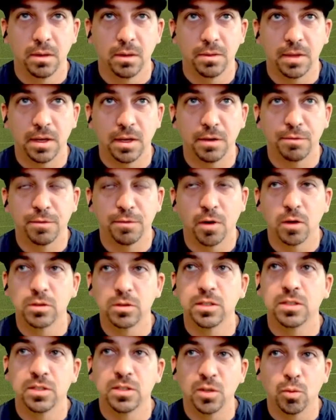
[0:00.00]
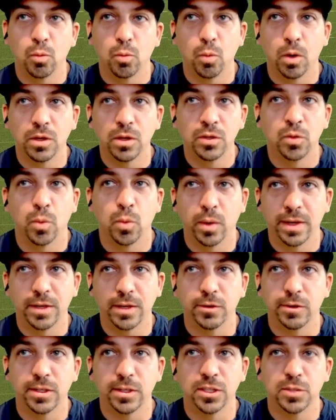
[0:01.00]
they defaulted to 120
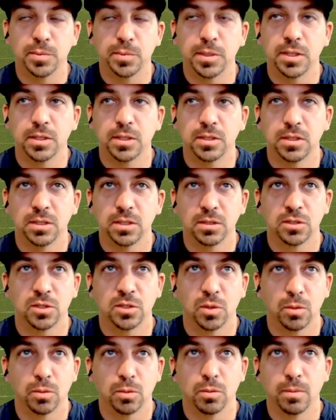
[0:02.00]
green speeds. So